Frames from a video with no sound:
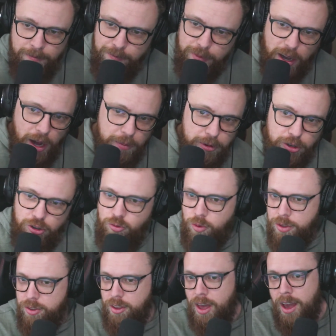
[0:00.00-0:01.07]
I'm good
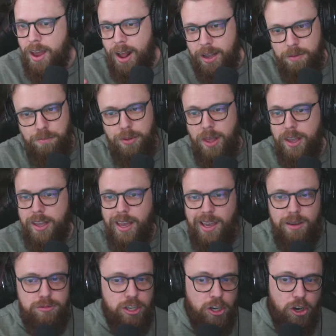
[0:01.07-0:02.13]
with that. I can play
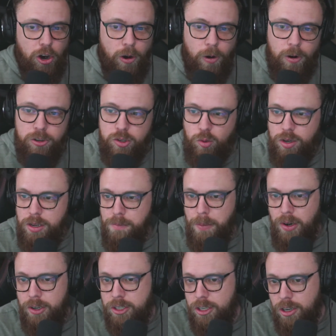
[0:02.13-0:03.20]
games in cars, read
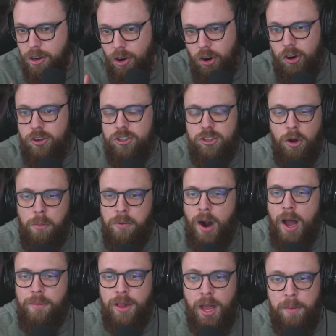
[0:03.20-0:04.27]
books in cars, no
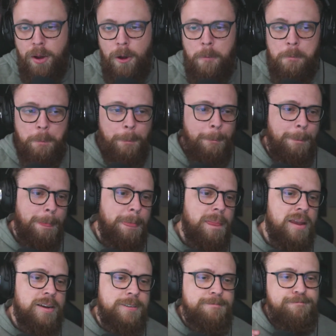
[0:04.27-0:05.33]
problemo.
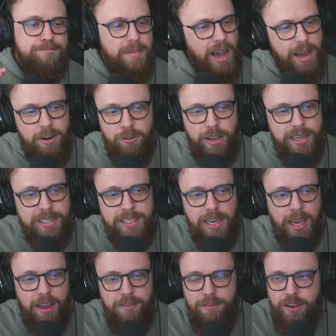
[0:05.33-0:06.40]
I don't get
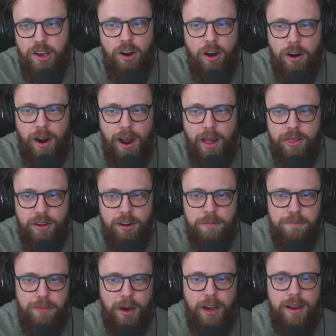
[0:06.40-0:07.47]
sick in VR either,
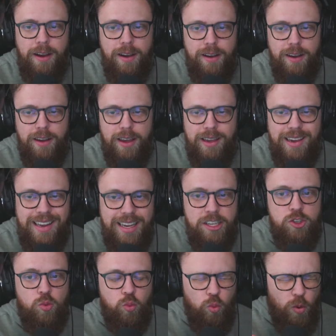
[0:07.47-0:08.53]
but it
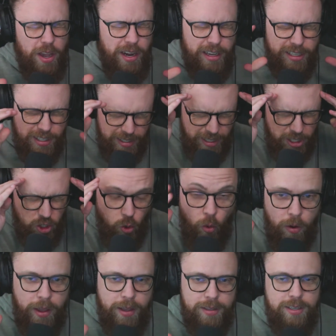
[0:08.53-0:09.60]
is
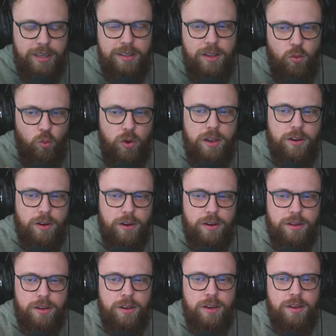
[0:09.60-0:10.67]
disorientingly
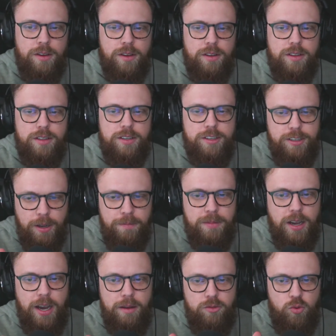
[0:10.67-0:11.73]
weird
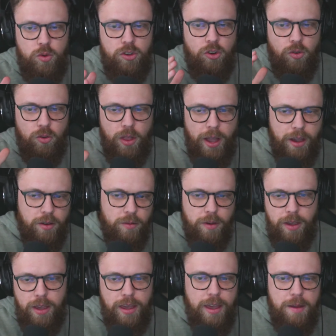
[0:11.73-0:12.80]
sometimes when you're like,
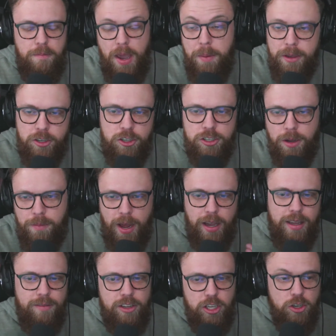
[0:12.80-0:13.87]
and maybe it's just I'm not
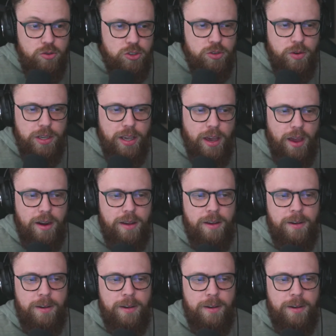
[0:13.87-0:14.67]
even used to it yet,